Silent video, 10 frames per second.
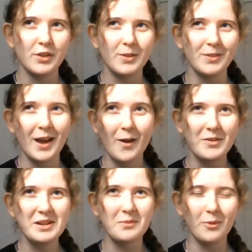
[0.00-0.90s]
they're
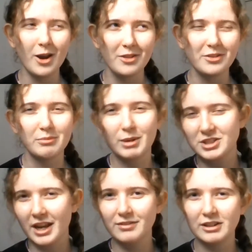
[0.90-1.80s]
only worth as much
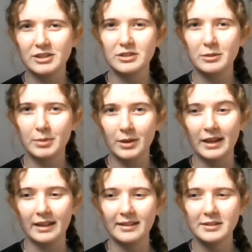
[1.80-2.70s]
effort as you put
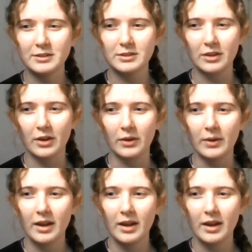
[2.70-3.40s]
in. So